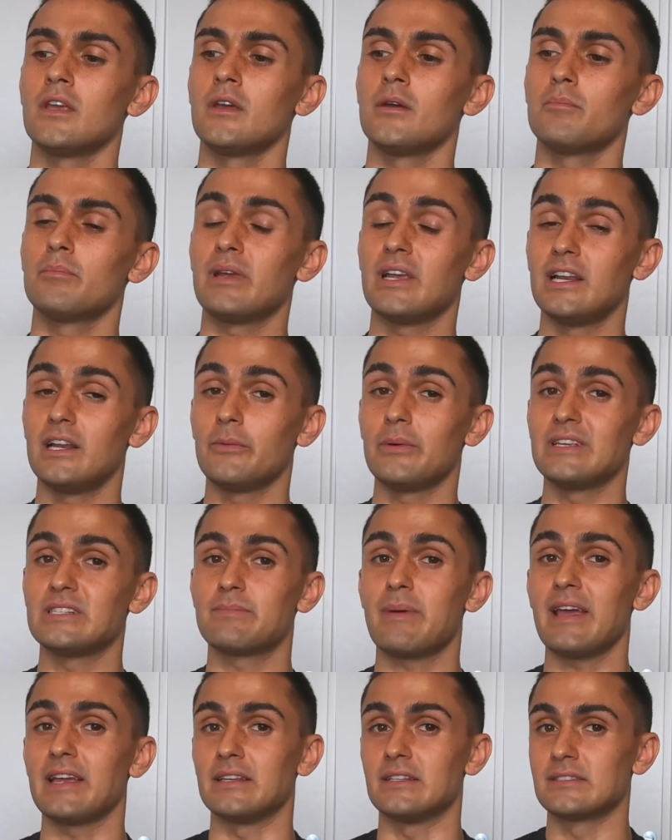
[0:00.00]
P.Louise
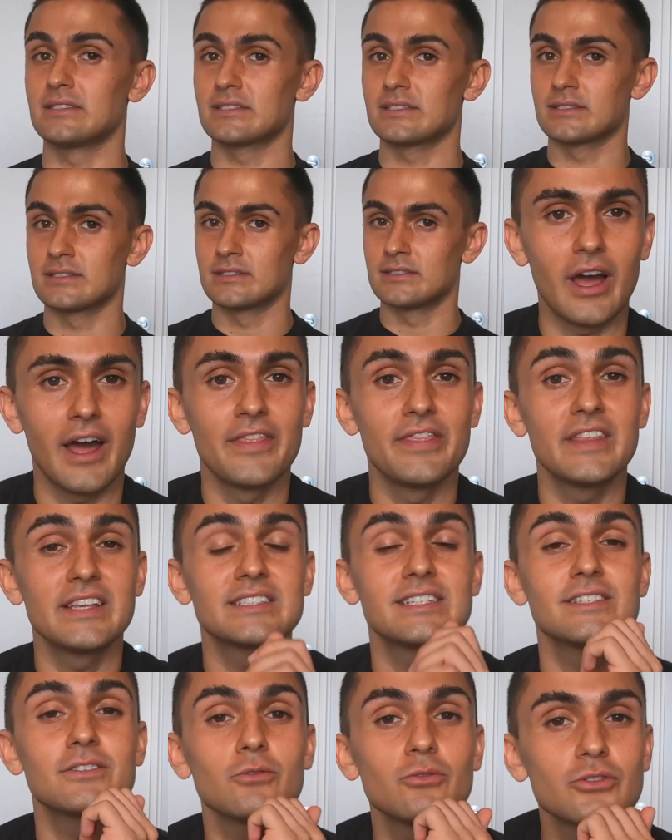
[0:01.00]
base. And
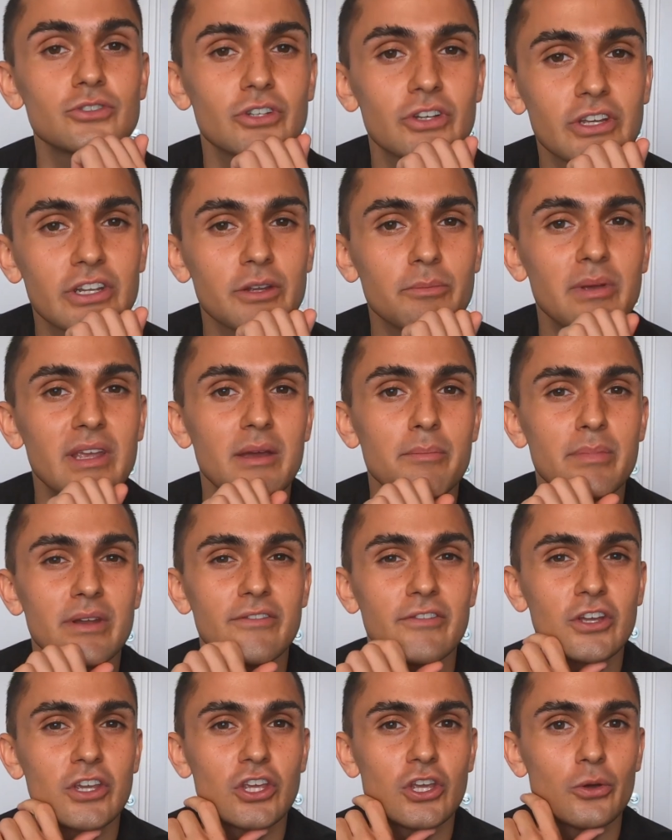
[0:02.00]
this is also going to be a bit of
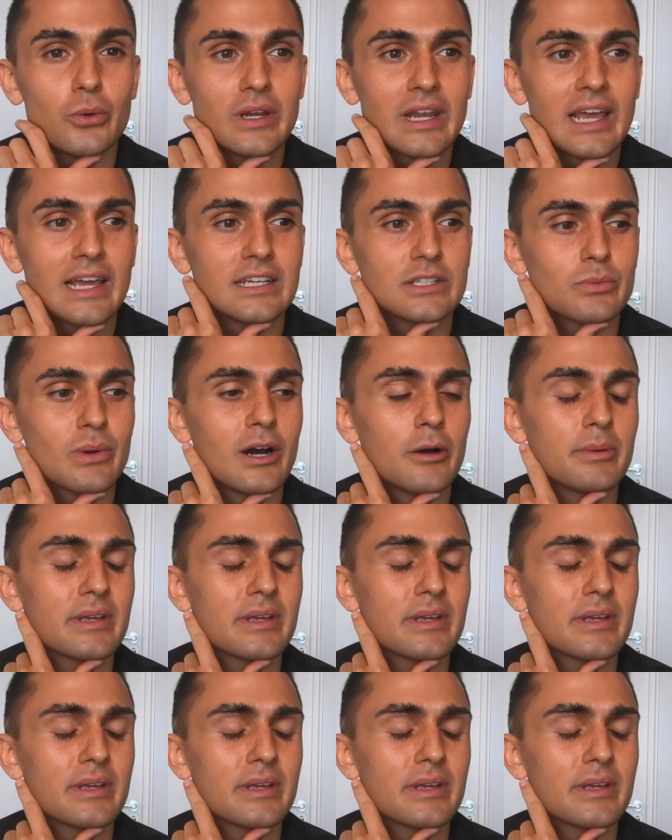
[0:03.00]
a Q&A as well,